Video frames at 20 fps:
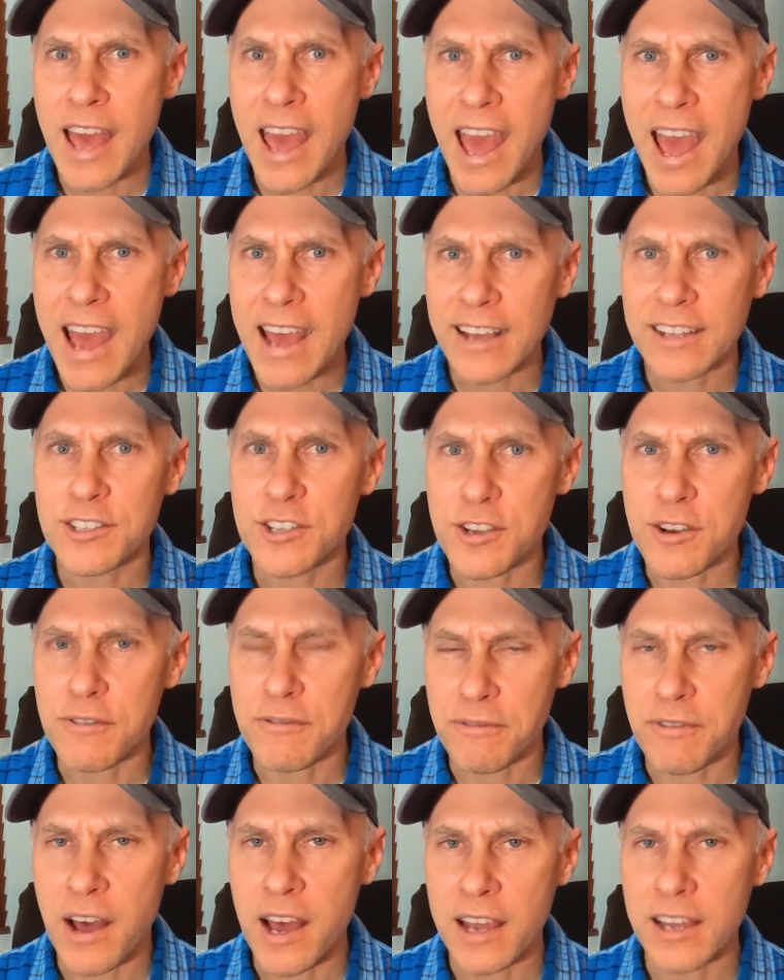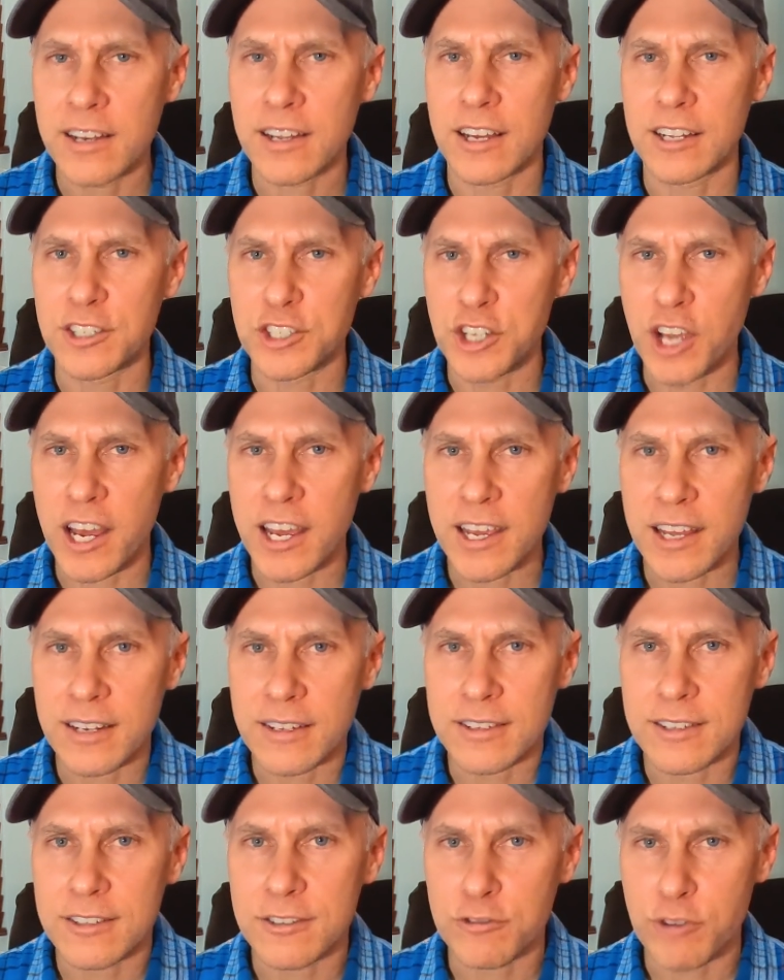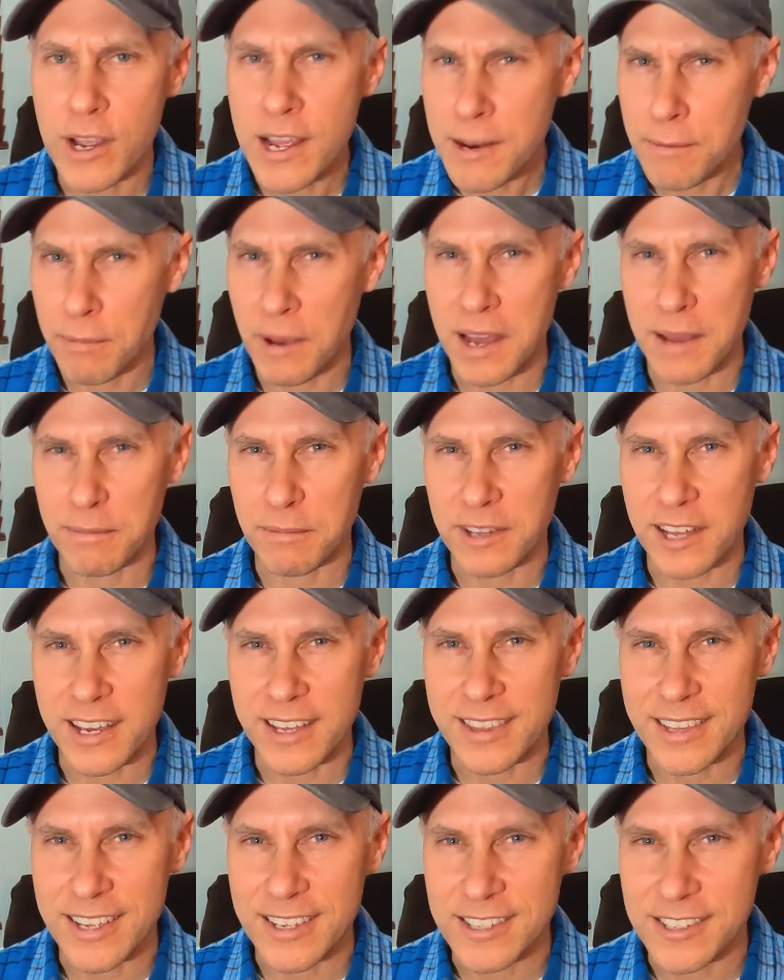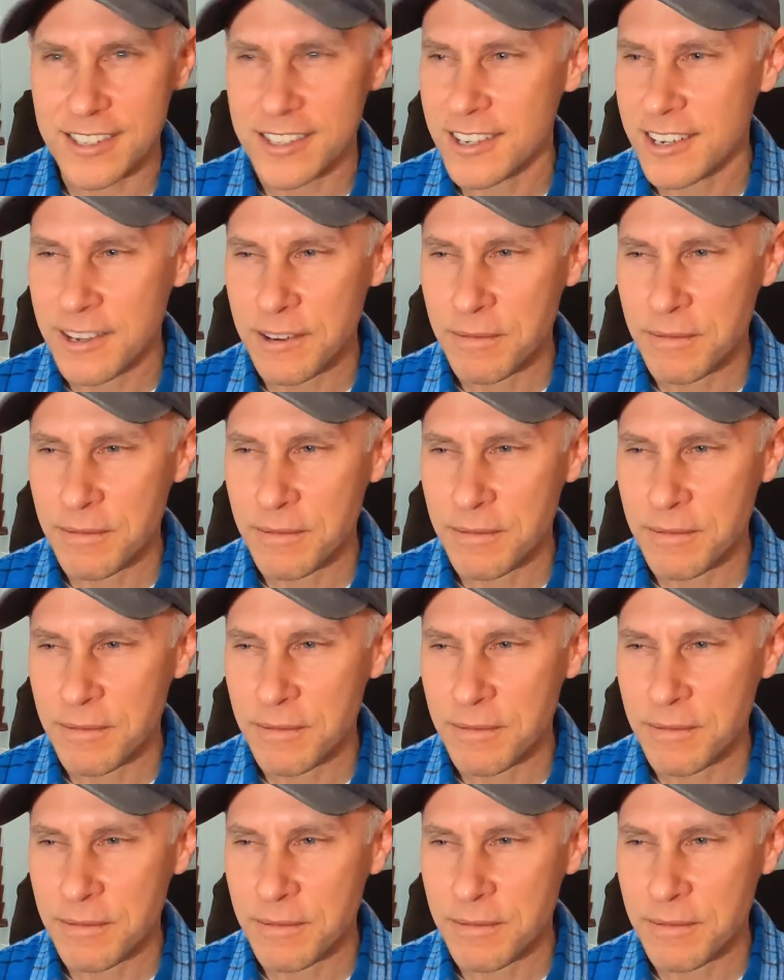heck do you find a giant drain pipe like this?